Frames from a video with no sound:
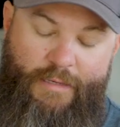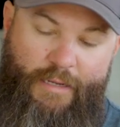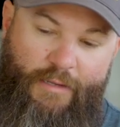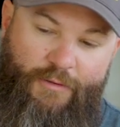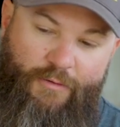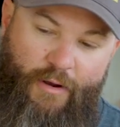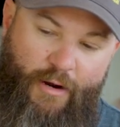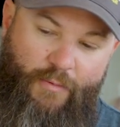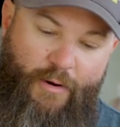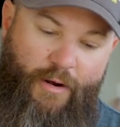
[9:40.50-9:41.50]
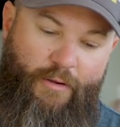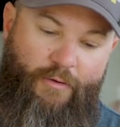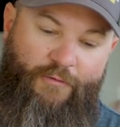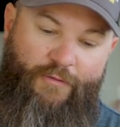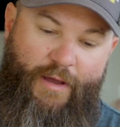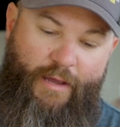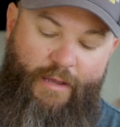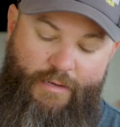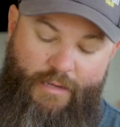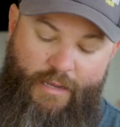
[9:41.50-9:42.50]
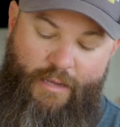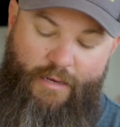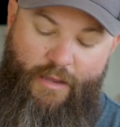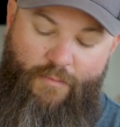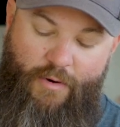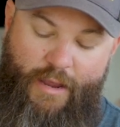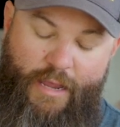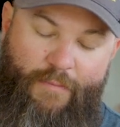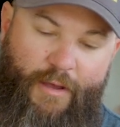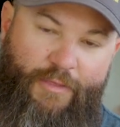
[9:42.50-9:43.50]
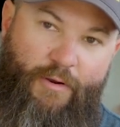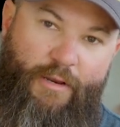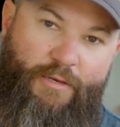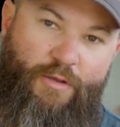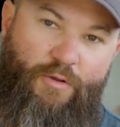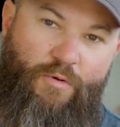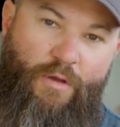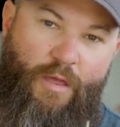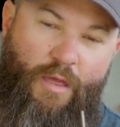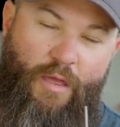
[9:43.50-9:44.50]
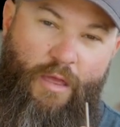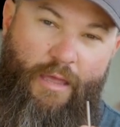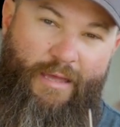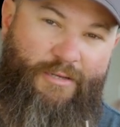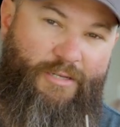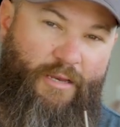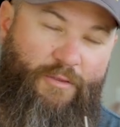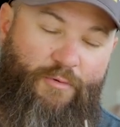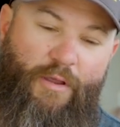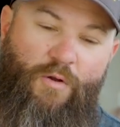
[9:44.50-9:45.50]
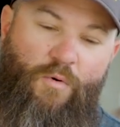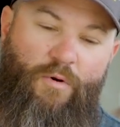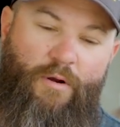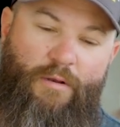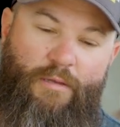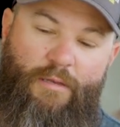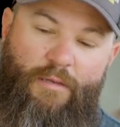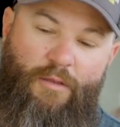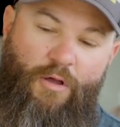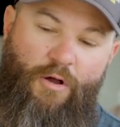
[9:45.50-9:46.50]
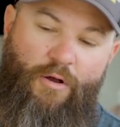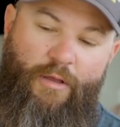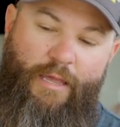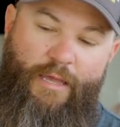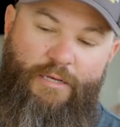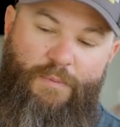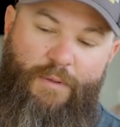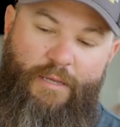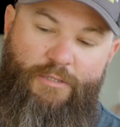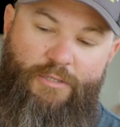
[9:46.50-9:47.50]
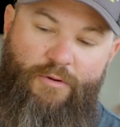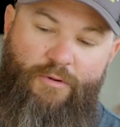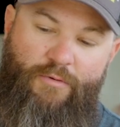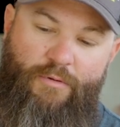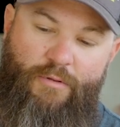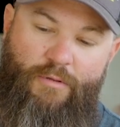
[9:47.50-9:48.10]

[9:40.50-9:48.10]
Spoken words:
digging through the hardware, you'll find a number 8 by 32 1.75" long hinge pin screw.